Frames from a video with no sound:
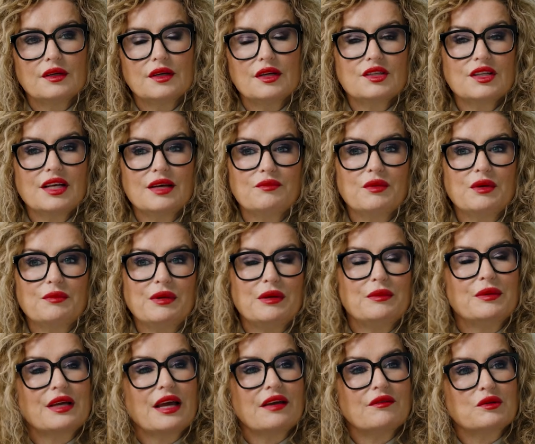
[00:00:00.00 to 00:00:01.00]
It's like when
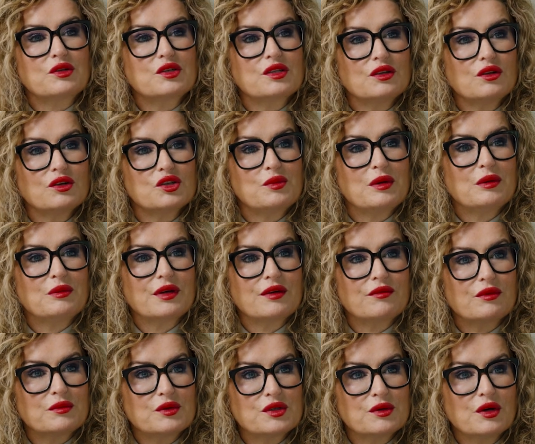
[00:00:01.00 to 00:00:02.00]
lots of people
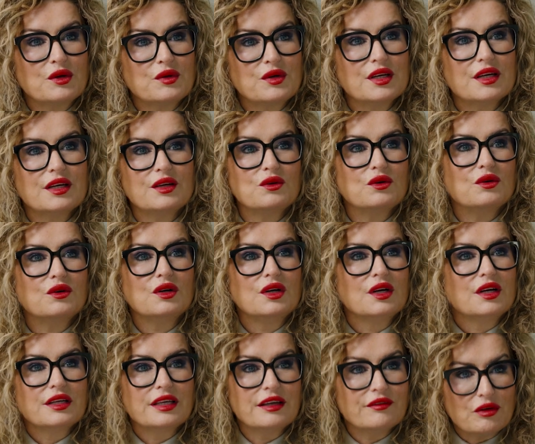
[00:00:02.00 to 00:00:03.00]
give up smoking or
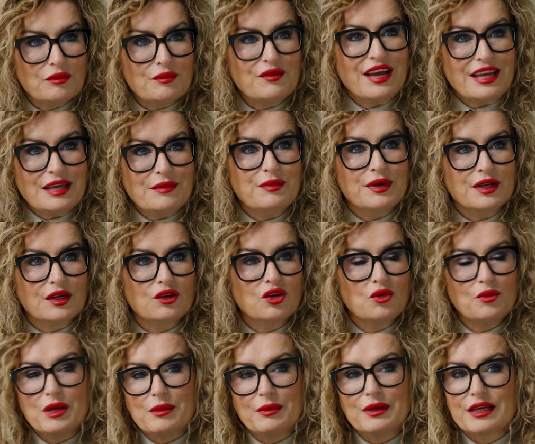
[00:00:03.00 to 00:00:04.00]
give up vaping. A lot
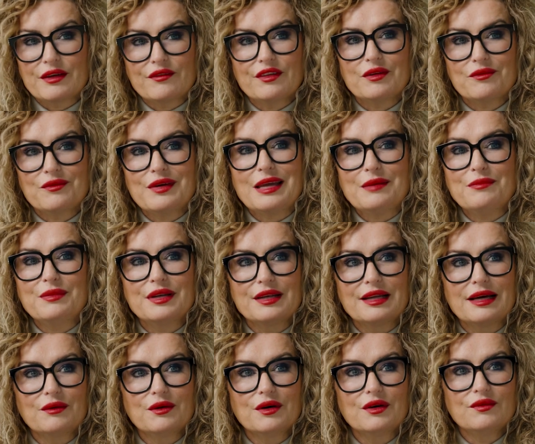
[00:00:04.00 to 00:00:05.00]
of people are giving up vaping
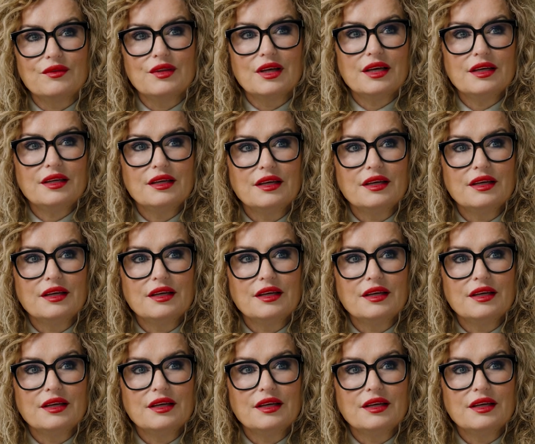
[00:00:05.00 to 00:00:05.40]
now, aren't they?